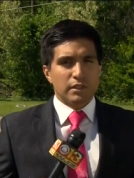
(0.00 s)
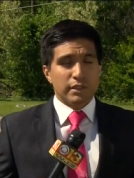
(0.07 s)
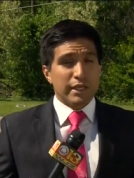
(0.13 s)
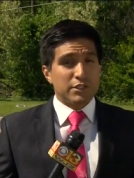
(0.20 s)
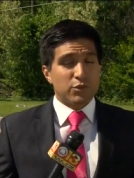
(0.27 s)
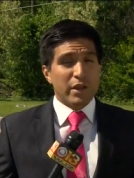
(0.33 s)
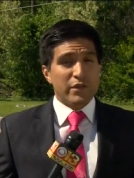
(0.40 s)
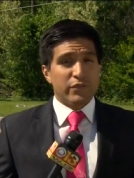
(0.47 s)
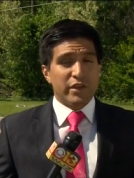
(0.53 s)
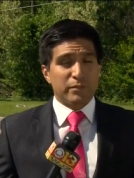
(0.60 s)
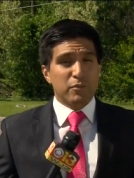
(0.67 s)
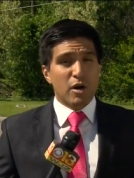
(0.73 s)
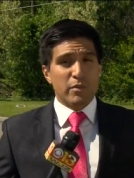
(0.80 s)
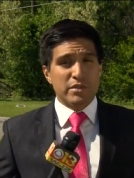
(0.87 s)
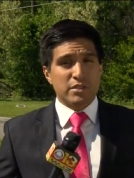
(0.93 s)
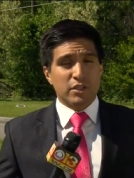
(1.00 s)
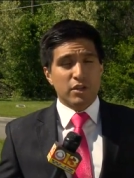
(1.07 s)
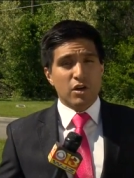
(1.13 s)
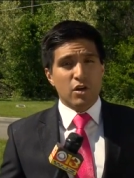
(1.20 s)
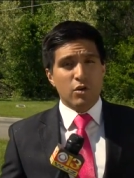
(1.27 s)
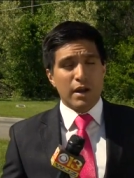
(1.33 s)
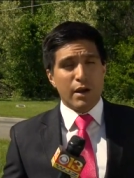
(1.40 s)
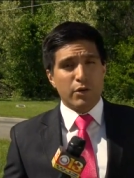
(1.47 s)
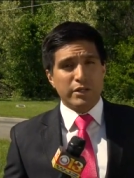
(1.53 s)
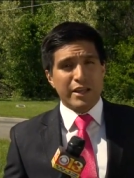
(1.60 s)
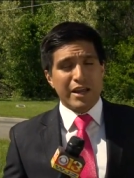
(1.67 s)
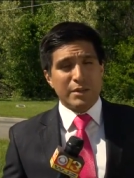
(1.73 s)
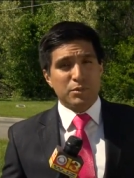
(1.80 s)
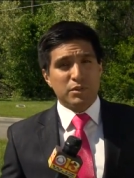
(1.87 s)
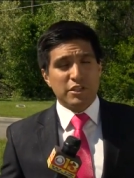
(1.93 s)
That's right, Vic. Moments ago, Howard
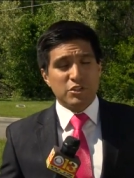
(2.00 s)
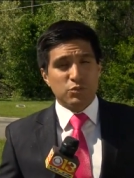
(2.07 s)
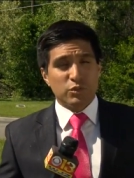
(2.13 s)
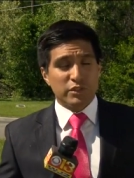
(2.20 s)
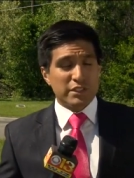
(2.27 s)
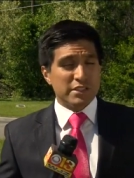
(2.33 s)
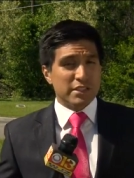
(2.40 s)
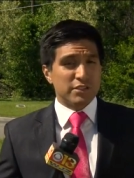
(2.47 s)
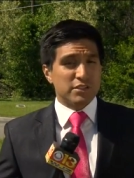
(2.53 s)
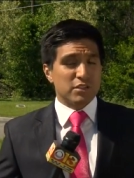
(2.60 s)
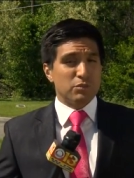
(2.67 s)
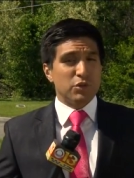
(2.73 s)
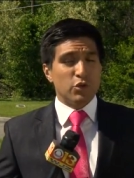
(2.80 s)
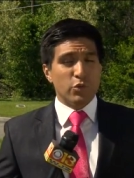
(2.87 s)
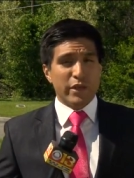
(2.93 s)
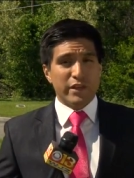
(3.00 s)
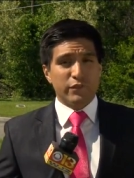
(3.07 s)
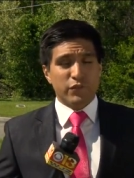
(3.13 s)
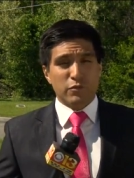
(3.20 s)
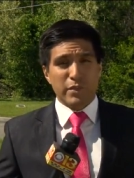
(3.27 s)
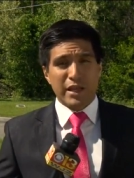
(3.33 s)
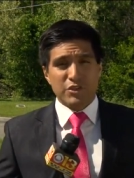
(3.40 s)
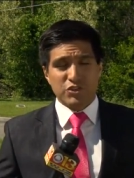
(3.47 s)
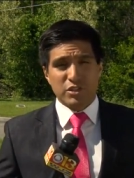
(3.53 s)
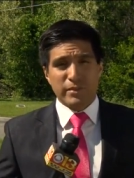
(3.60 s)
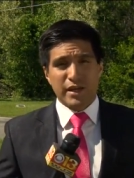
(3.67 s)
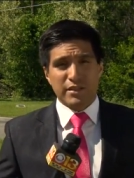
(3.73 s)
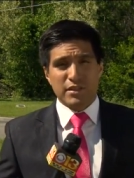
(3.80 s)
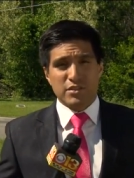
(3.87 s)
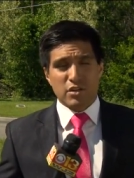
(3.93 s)
County Police releasing some new information
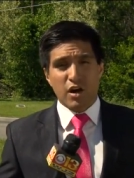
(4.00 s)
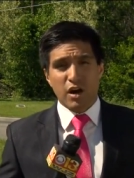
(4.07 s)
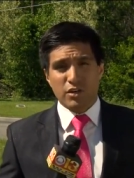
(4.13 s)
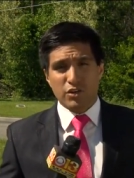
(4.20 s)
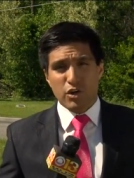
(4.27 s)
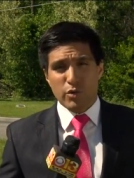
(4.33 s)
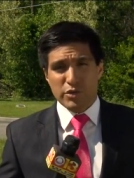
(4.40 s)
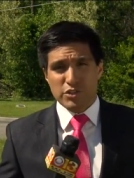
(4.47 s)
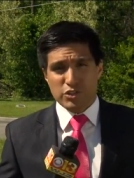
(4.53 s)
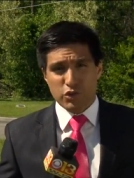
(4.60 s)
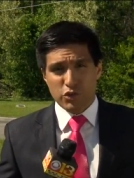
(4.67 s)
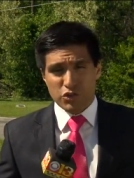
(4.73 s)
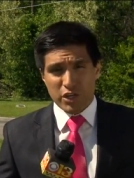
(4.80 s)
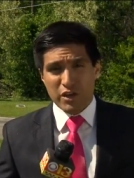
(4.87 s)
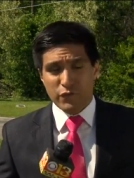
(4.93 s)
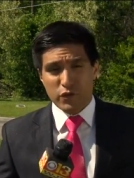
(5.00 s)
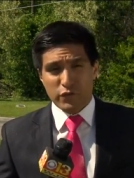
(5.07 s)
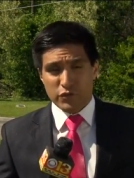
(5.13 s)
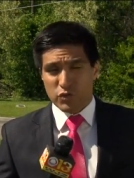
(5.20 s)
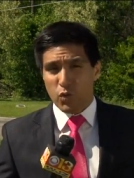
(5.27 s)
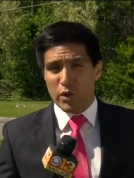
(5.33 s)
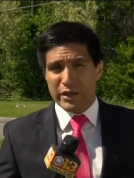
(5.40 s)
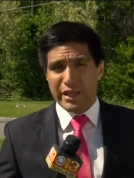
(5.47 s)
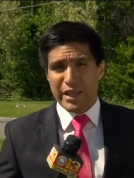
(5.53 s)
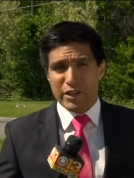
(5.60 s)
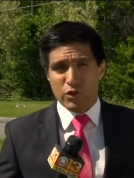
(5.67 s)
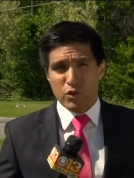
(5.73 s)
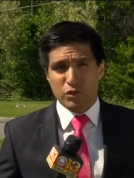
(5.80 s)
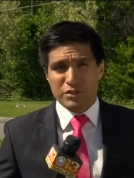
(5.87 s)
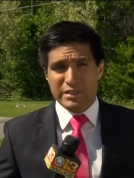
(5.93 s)
about this ongoing search effort for 28
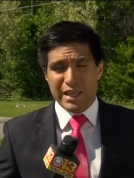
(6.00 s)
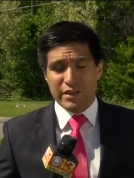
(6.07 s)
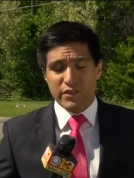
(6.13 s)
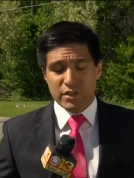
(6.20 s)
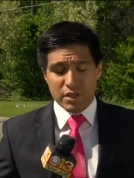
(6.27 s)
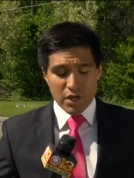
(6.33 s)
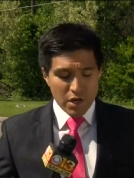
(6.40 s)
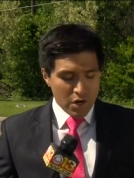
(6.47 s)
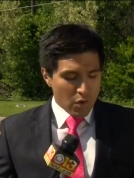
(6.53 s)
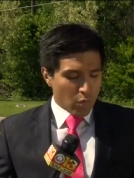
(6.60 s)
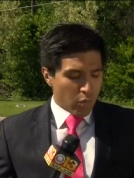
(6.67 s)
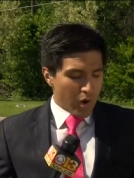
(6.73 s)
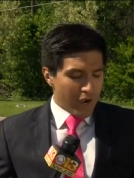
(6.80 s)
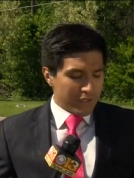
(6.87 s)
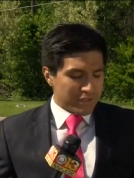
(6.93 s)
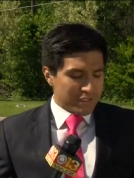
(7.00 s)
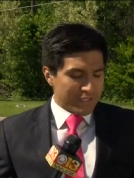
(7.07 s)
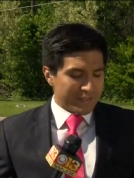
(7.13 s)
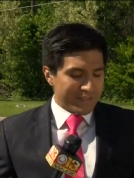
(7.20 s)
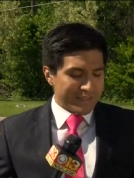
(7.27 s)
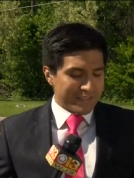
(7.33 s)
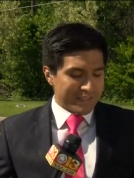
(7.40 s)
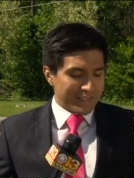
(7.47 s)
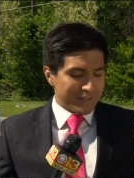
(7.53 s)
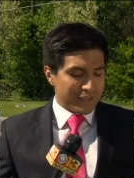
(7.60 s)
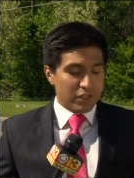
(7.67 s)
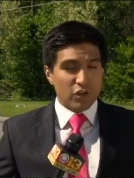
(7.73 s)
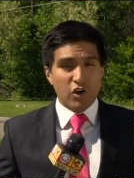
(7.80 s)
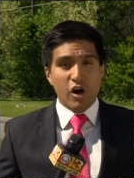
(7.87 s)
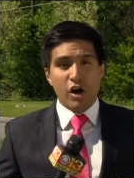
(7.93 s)
year old David Watson. They said
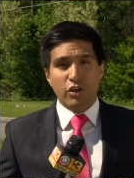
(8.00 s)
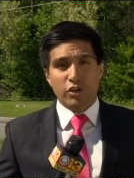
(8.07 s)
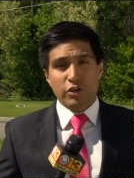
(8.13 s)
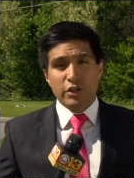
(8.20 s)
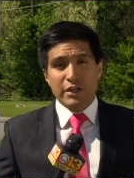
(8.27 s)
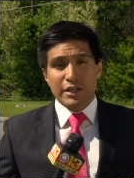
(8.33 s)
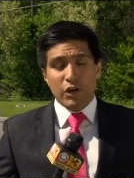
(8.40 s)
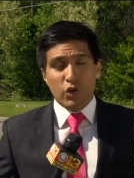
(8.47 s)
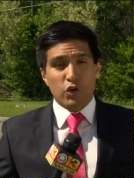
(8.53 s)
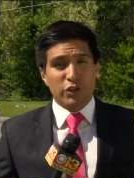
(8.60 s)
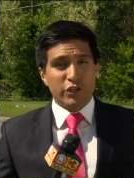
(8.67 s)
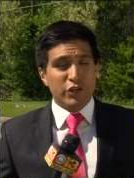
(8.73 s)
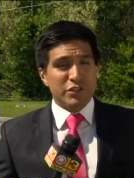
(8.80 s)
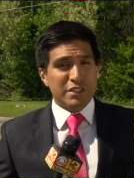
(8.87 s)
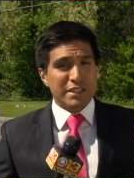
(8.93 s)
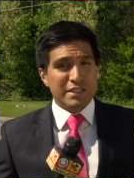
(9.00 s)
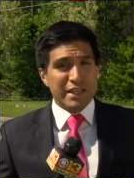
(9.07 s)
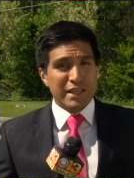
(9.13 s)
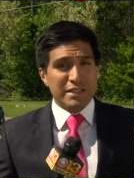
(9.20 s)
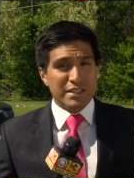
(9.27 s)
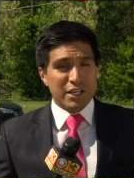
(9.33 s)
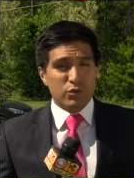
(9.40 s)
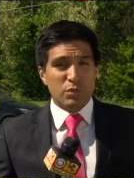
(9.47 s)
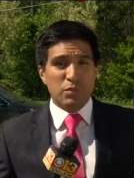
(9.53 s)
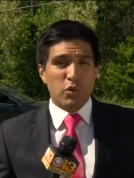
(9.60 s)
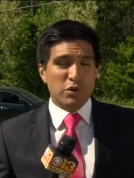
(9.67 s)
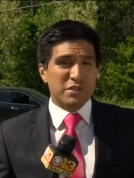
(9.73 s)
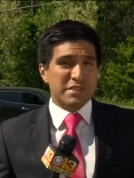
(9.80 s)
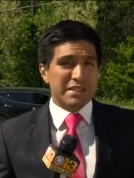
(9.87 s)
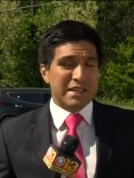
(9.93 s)
that a caller earlier today did
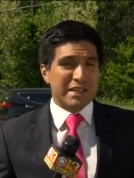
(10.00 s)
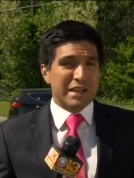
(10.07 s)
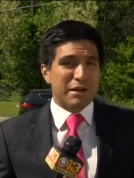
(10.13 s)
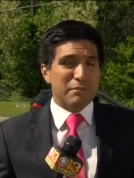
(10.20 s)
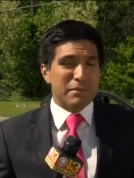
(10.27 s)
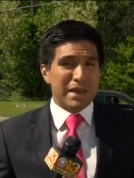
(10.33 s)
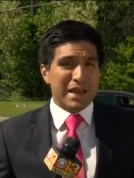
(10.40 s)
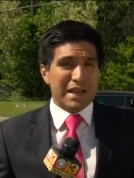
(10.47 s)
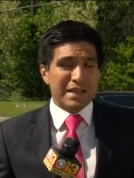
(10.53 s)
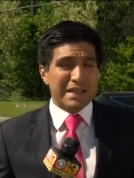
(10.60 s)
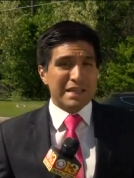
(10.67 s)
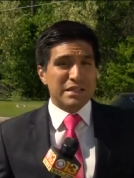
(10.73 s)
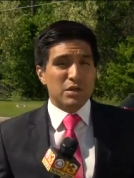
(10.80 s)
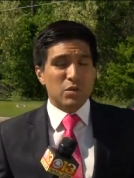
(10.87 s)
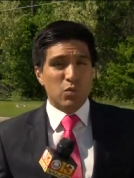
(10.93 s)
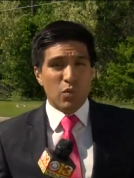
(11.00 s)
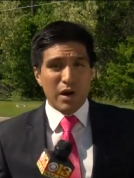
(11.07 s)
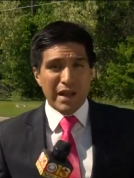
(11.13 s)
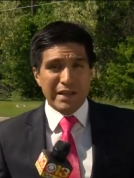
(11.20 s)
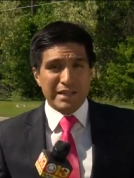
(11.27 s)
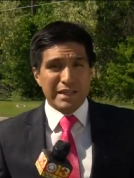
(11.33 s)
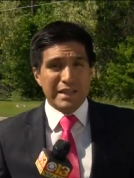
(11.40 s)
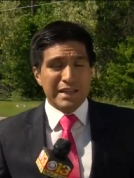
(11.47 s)
report seeing a man in a white